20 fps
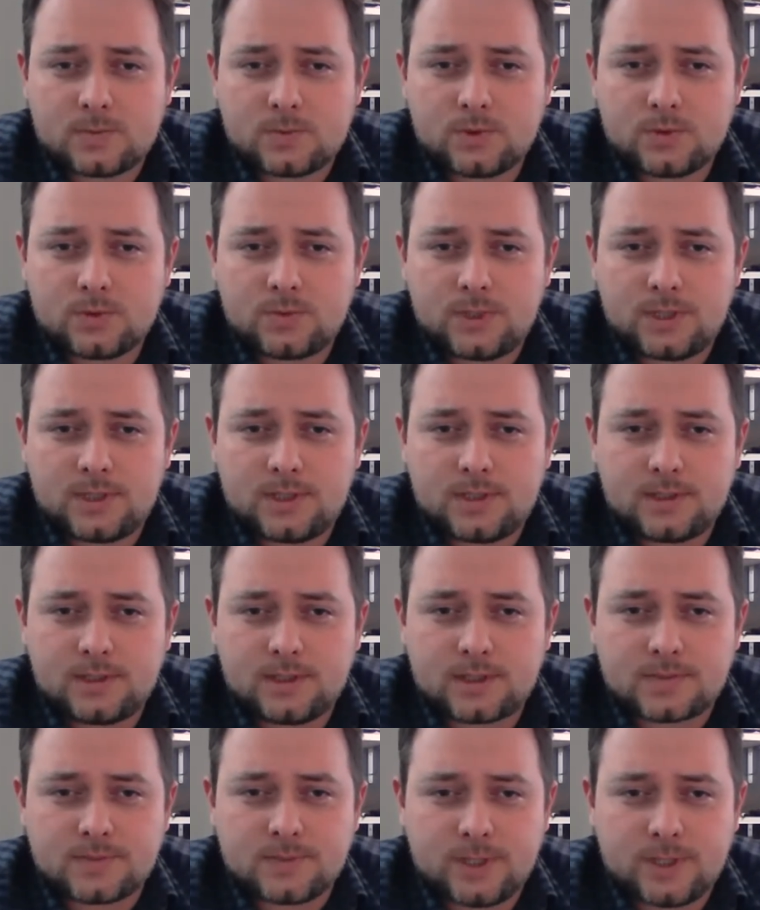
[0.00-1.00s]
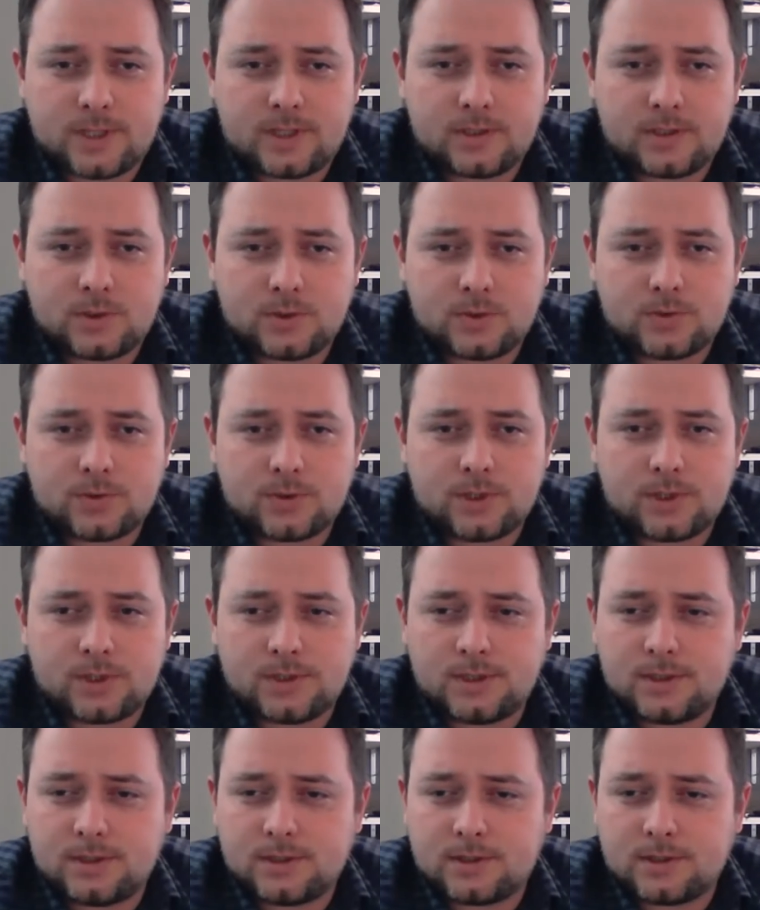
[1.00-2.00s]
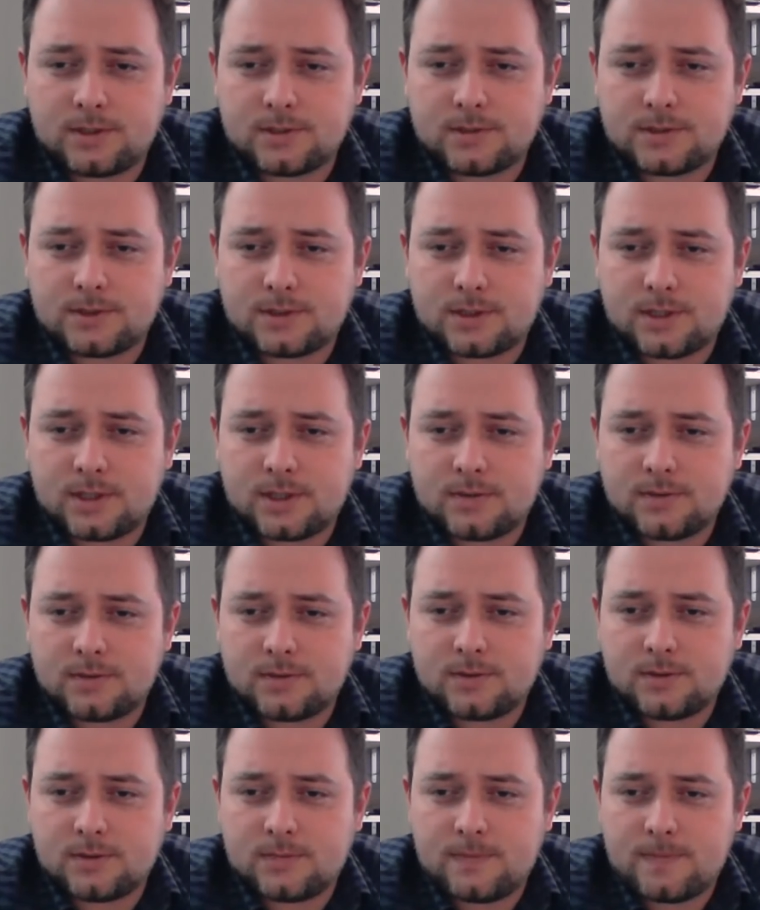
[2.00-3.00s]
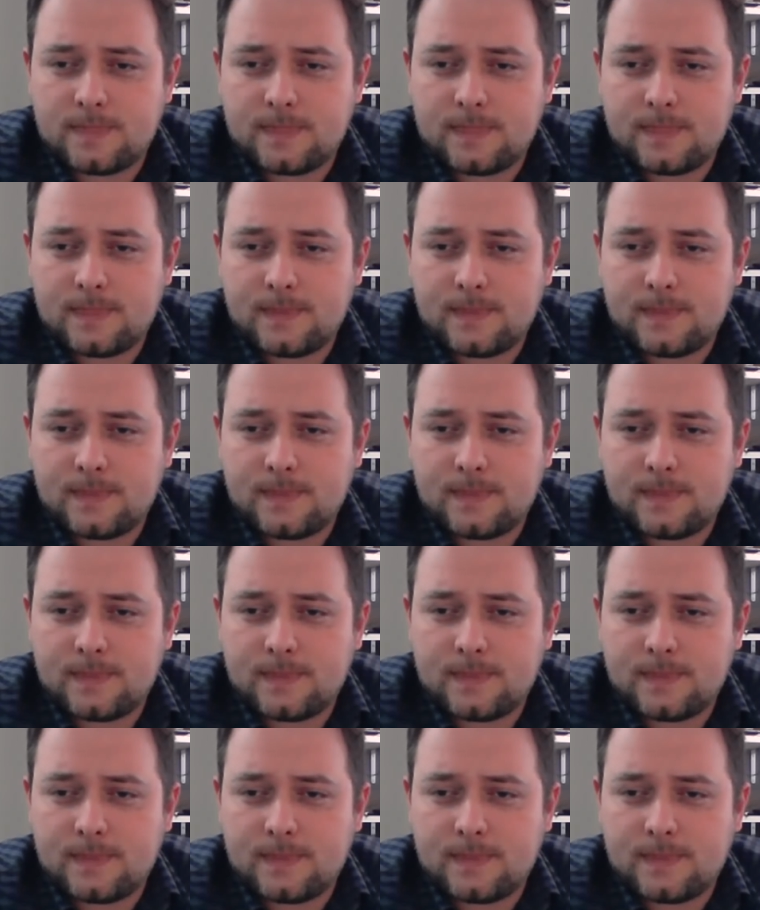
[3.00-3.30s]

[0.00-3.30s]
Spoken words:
that will be explained you in details again.